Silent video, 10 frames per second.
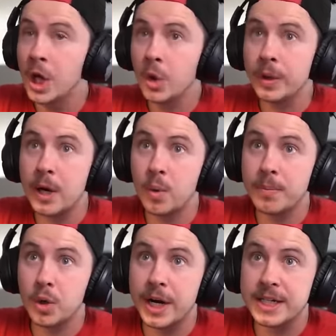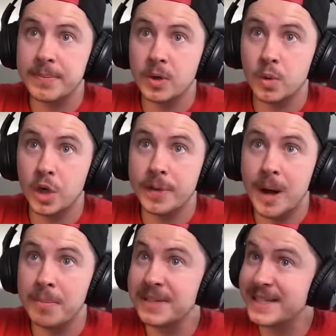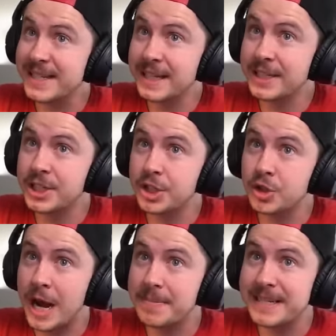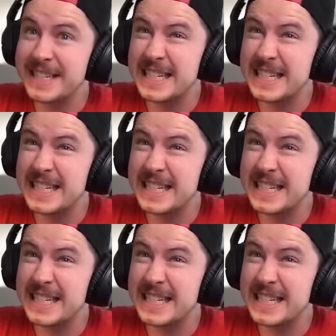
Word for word: We got 1 more expo to worry about, but the skeleton traps, it's a